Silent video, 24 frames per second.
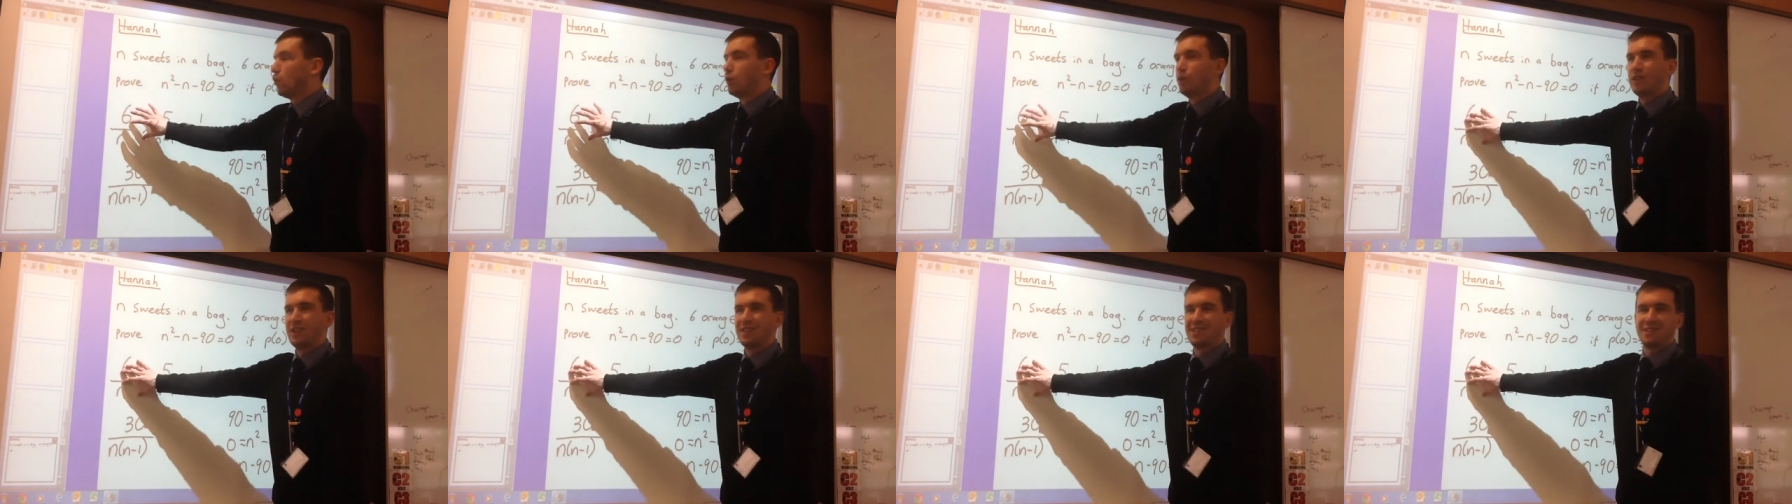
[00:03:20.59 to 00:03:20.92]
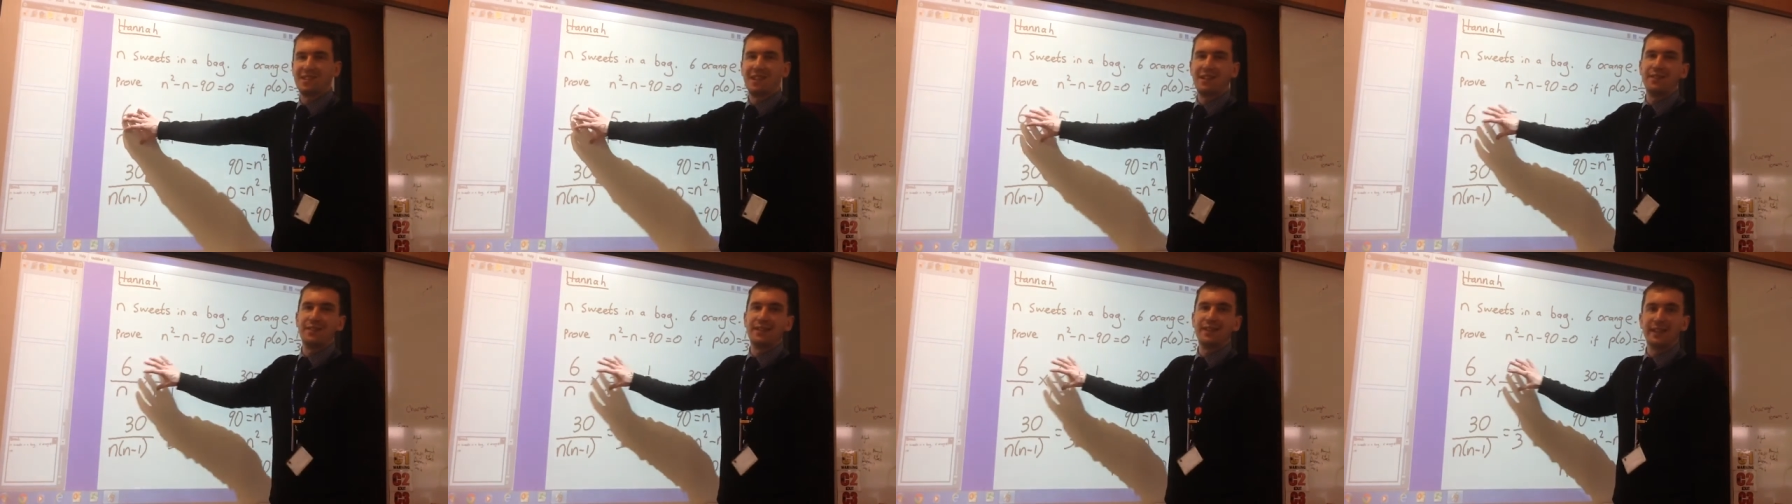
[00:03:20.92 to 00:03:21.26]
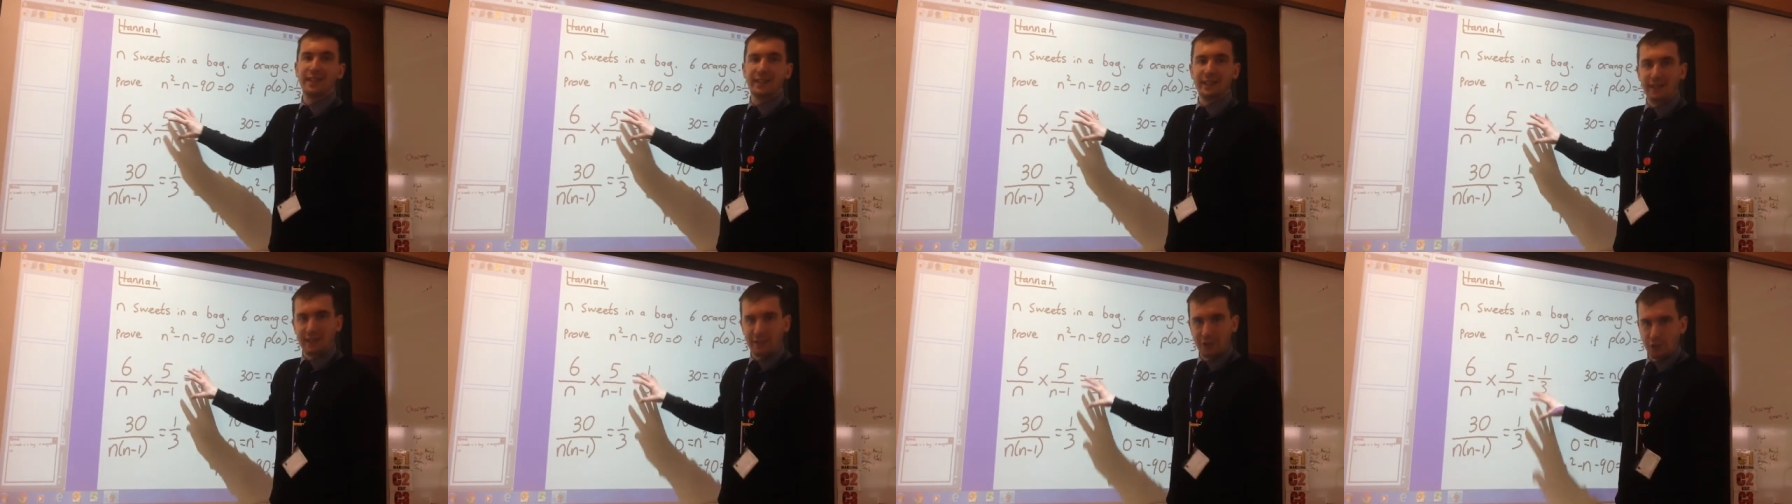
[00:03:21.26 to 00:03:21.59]
understanding
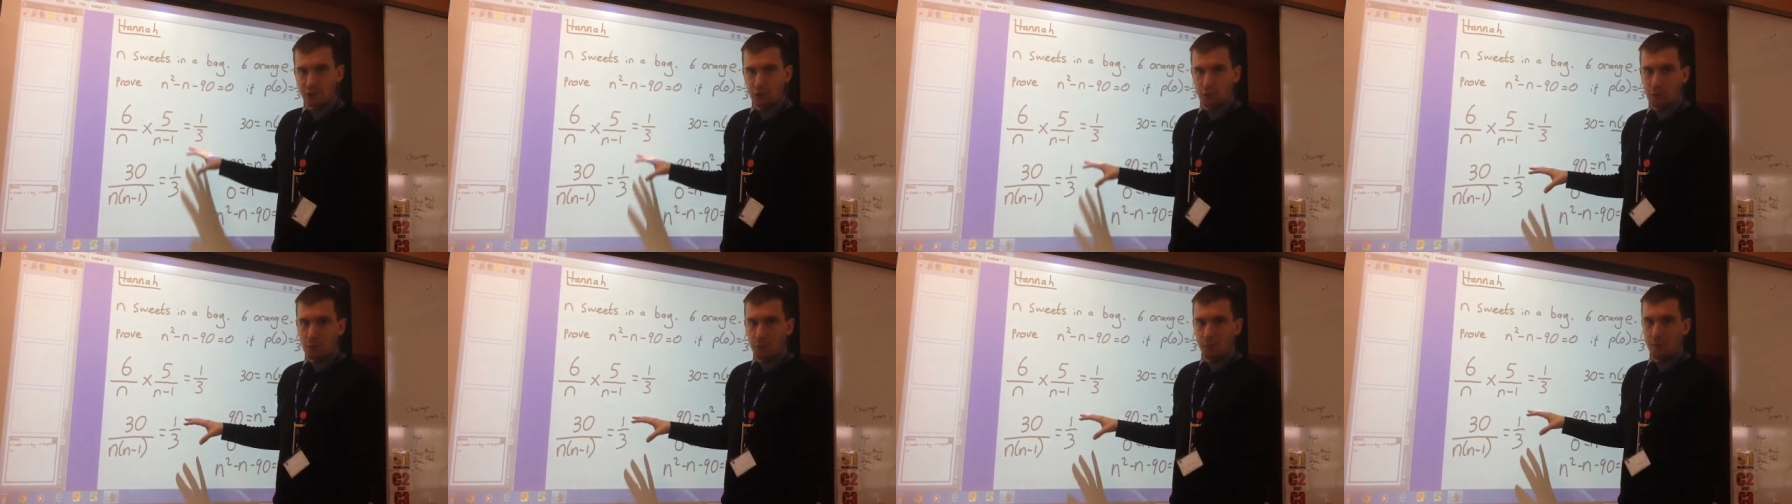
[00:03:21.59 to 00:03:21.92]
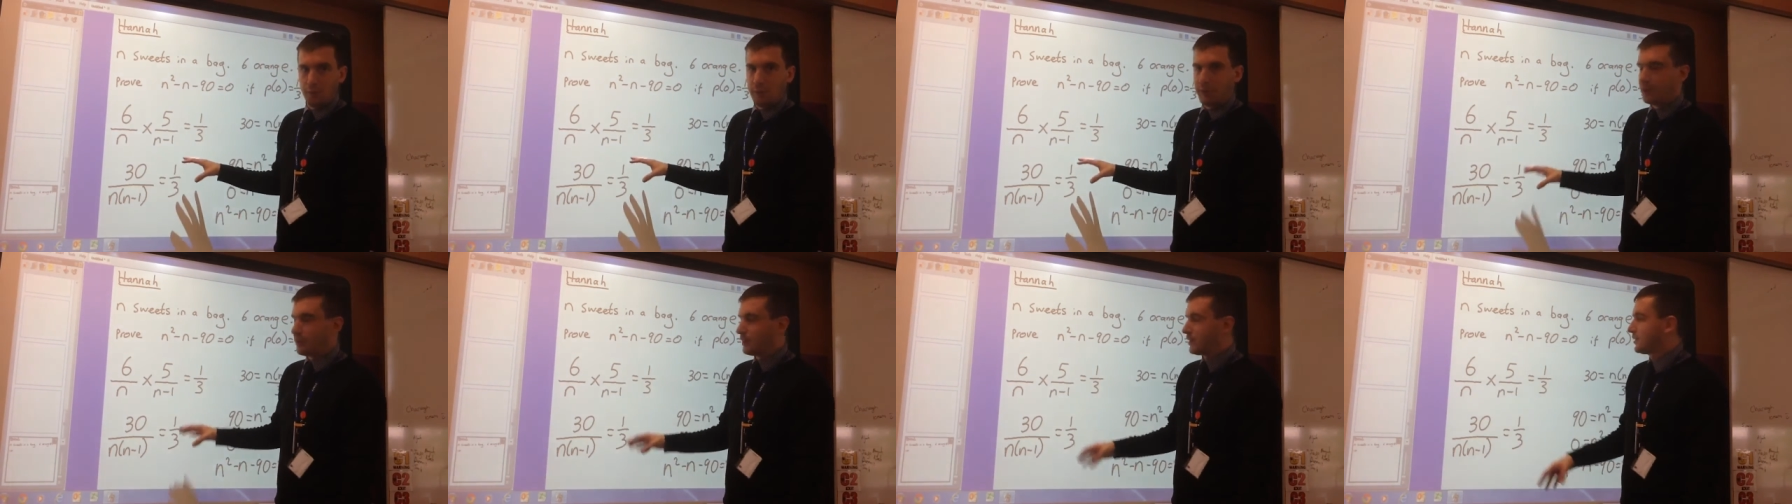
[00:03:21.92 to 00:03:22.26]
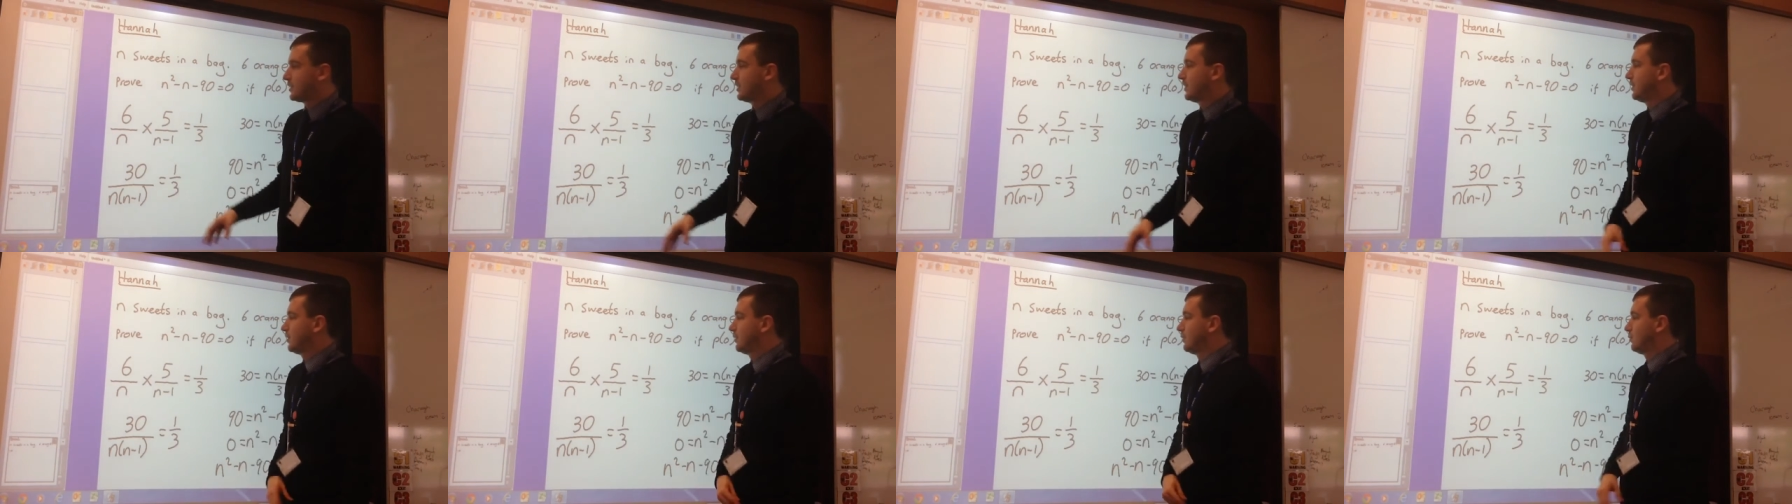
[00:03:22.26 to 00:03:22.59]
conditional
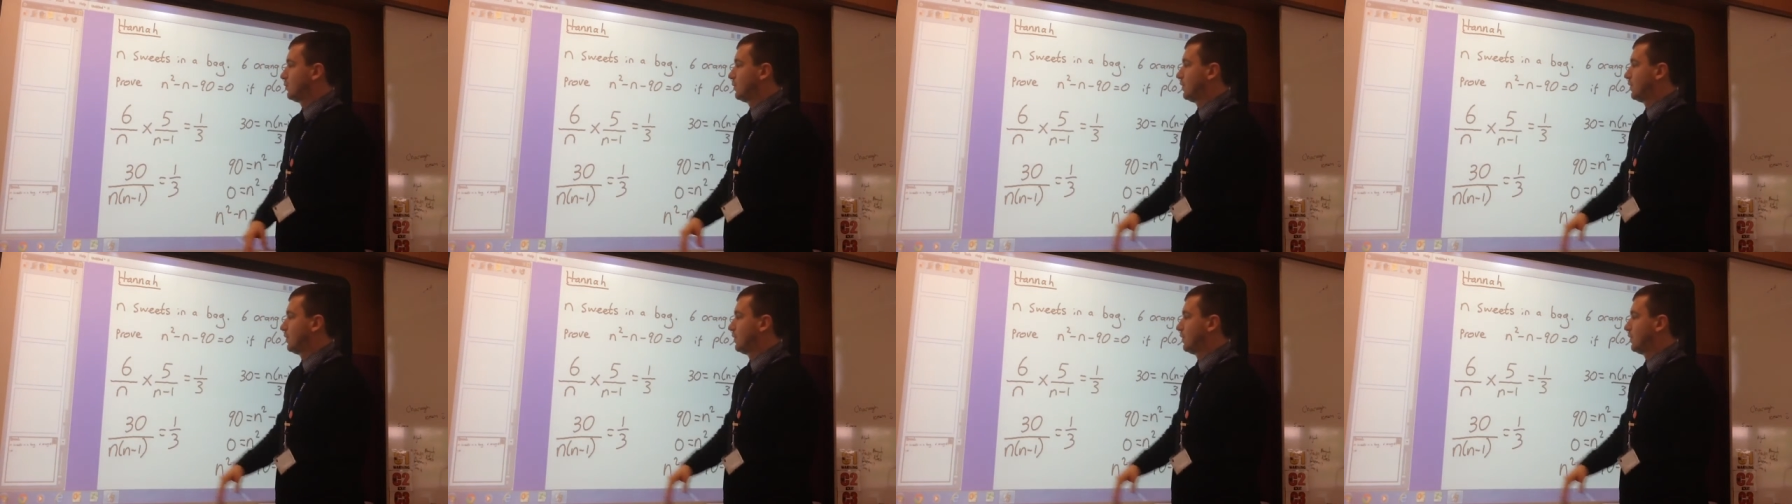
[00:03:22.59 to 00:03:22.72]
probability,